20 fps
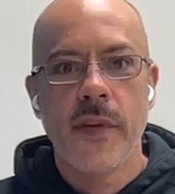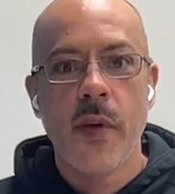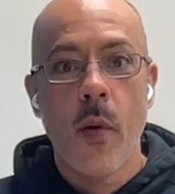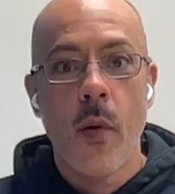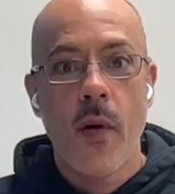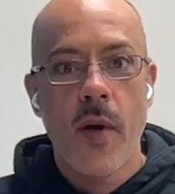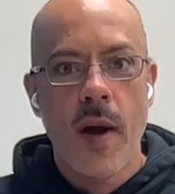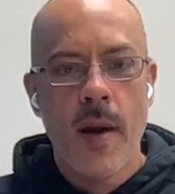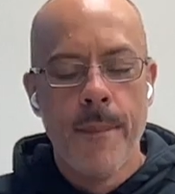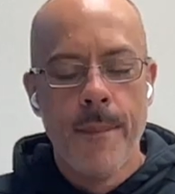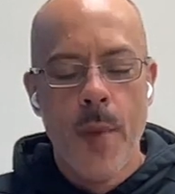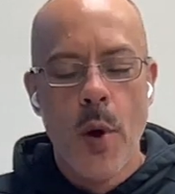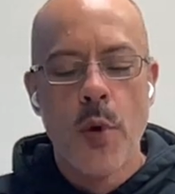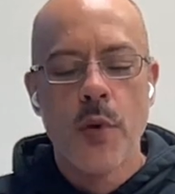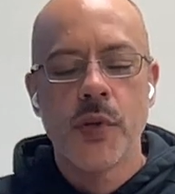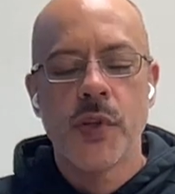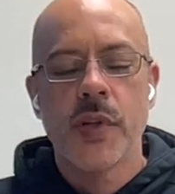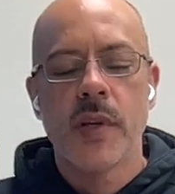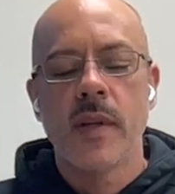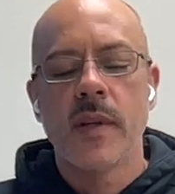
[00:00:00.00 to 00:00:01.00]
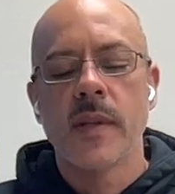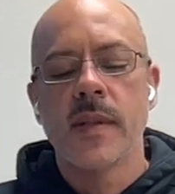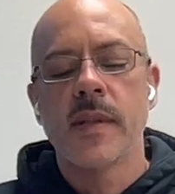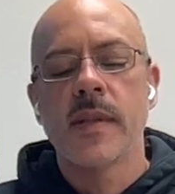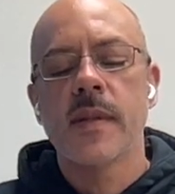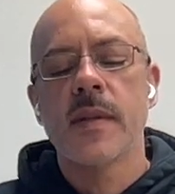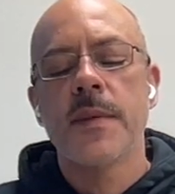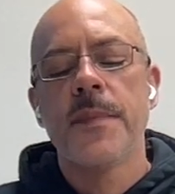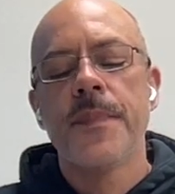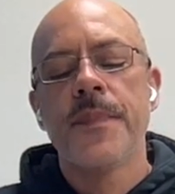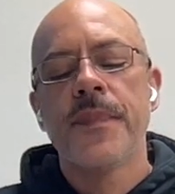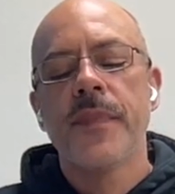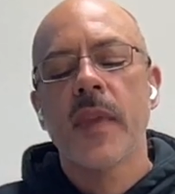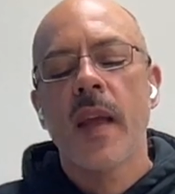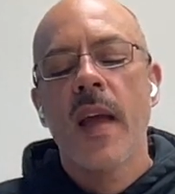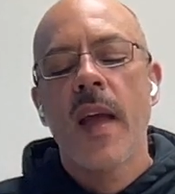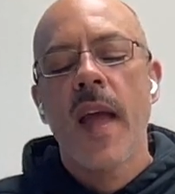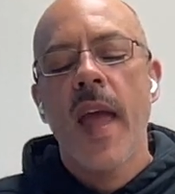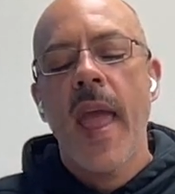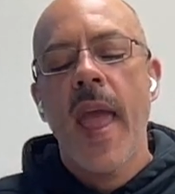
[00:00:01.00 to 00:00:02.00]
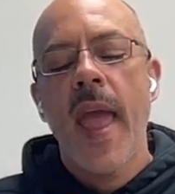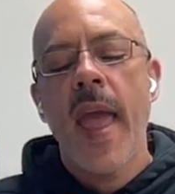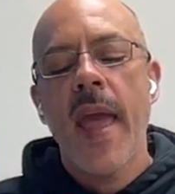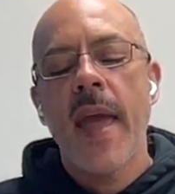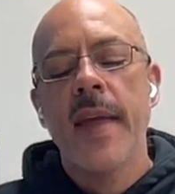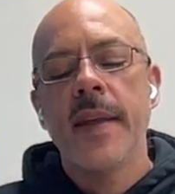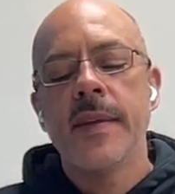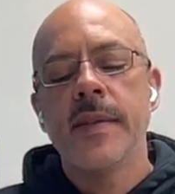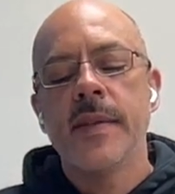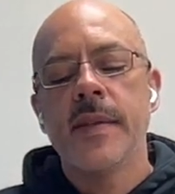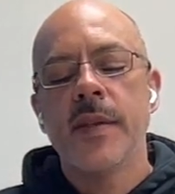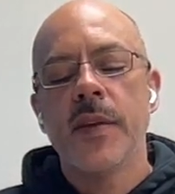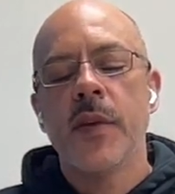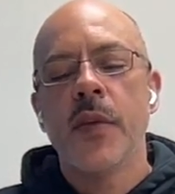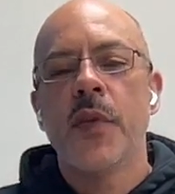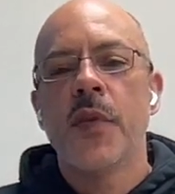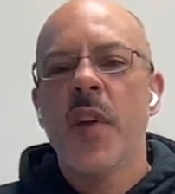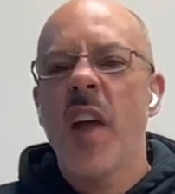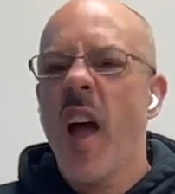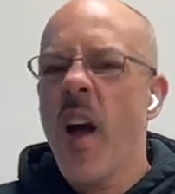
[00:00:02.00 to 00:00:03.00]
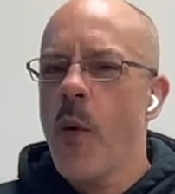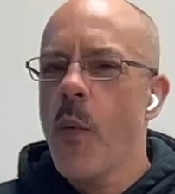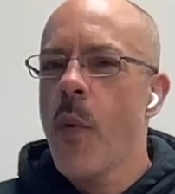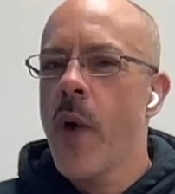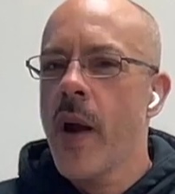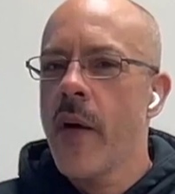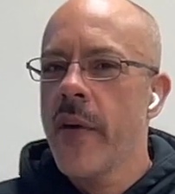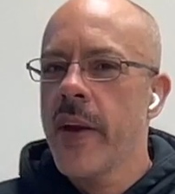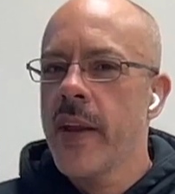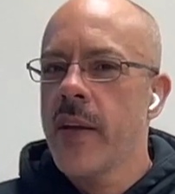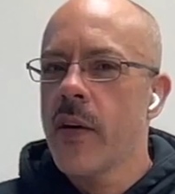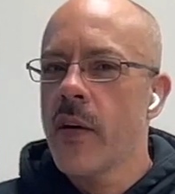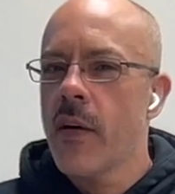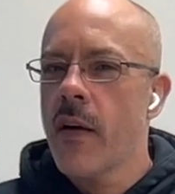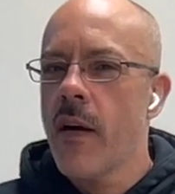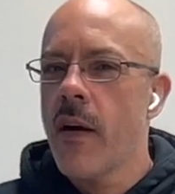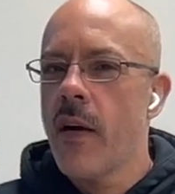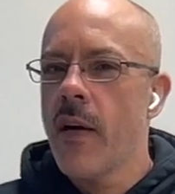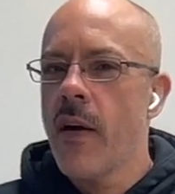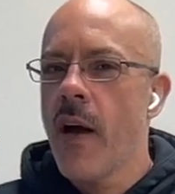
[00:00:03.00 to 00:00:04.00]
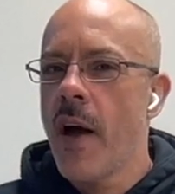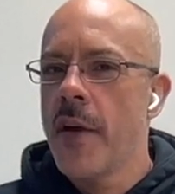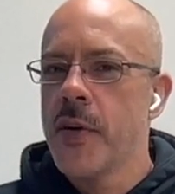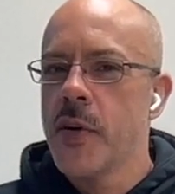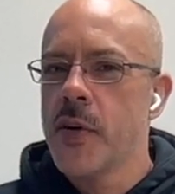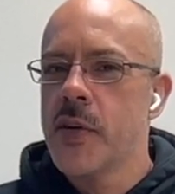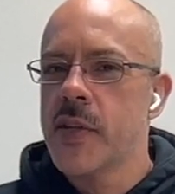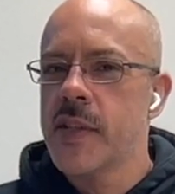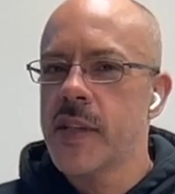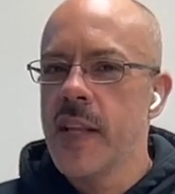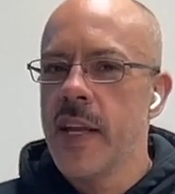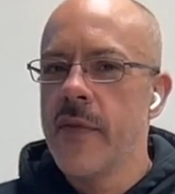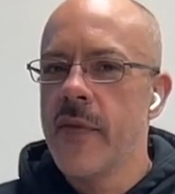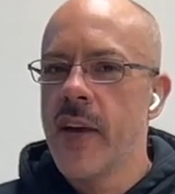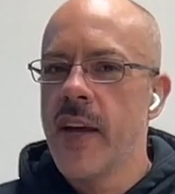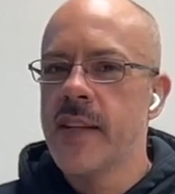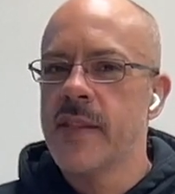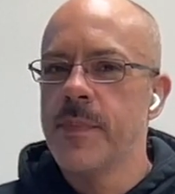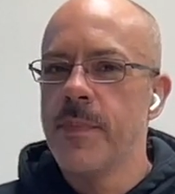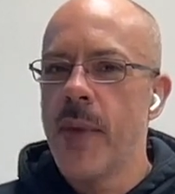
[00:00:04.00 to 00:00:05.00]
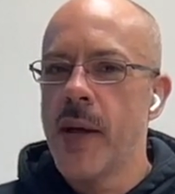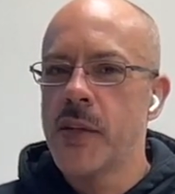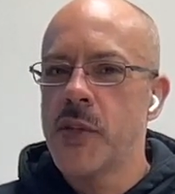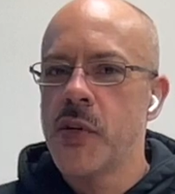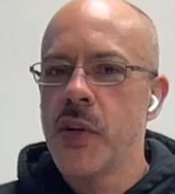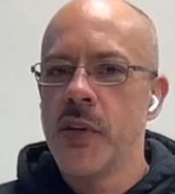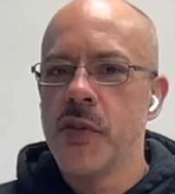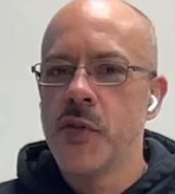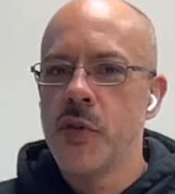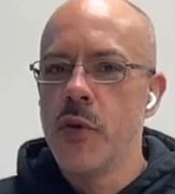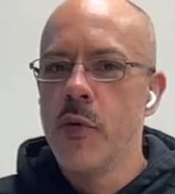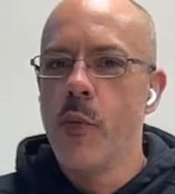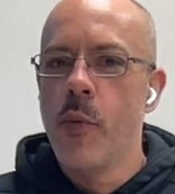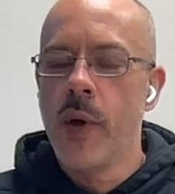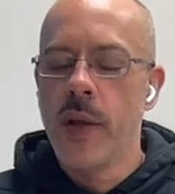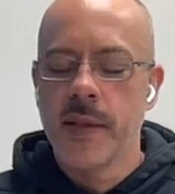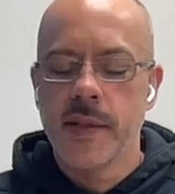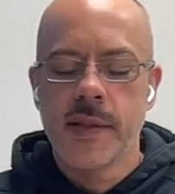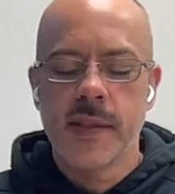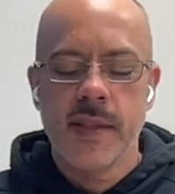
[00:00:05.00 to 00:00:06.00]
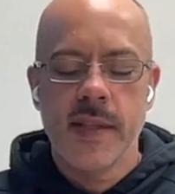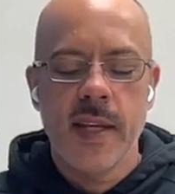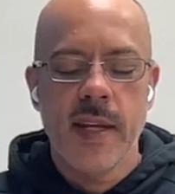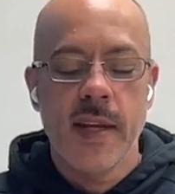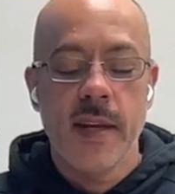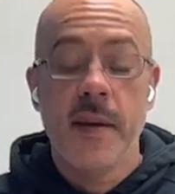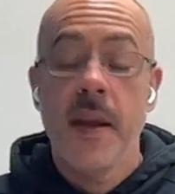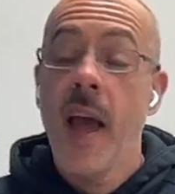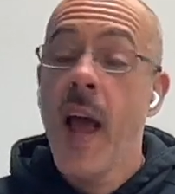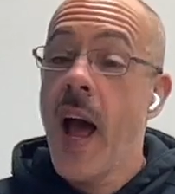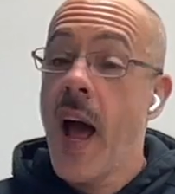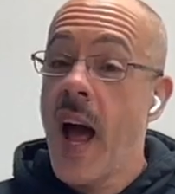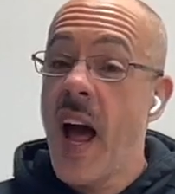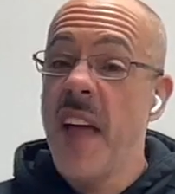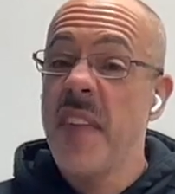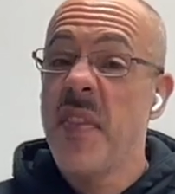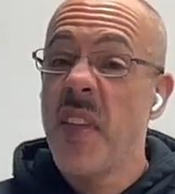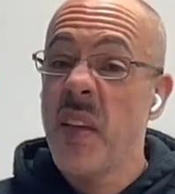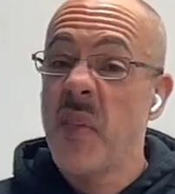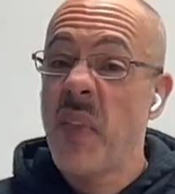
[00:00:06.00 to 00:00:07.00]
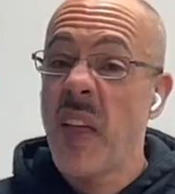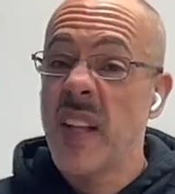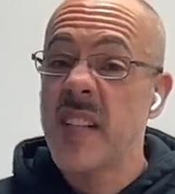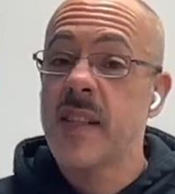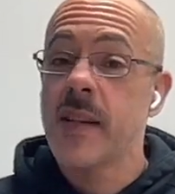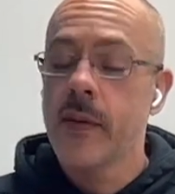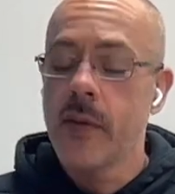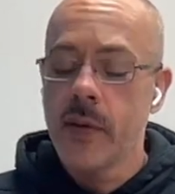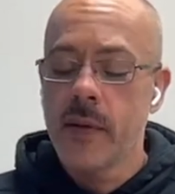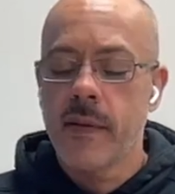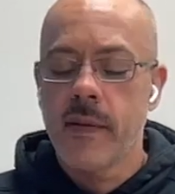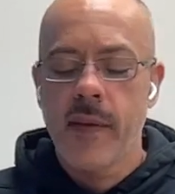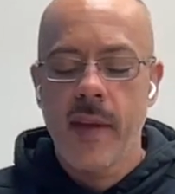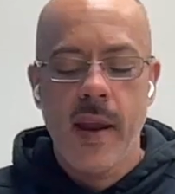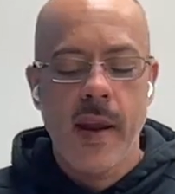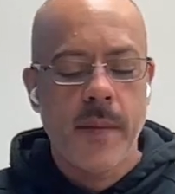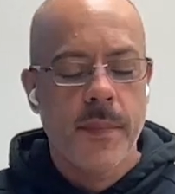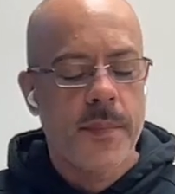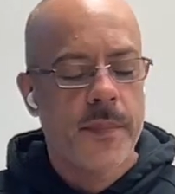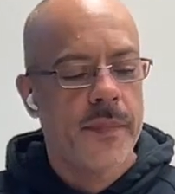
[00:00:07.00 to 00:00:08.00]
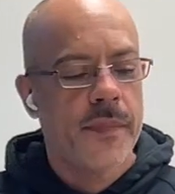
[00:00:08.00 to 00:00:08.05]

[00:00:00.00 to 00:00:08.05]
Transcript: your emotions, and you're not wearing your heart on your sleeve as much as you once did. I think that's a good thing.